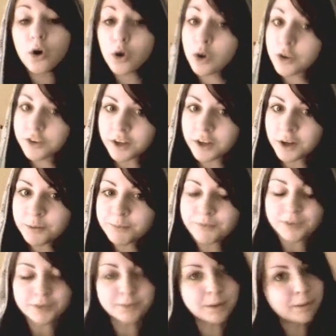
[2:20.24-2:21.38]
Also,
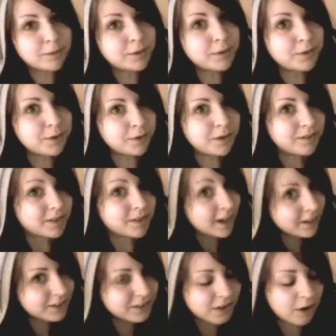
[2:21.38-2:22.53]
for the people who do leave
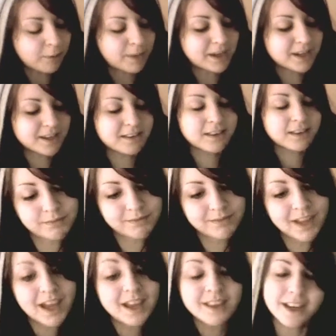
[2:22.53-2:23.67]
nice comments,
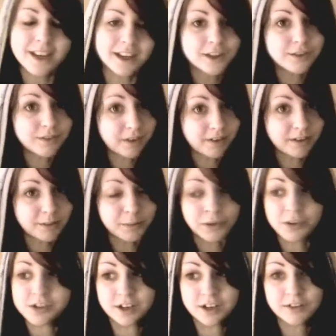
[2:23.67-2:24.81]
thank you very much.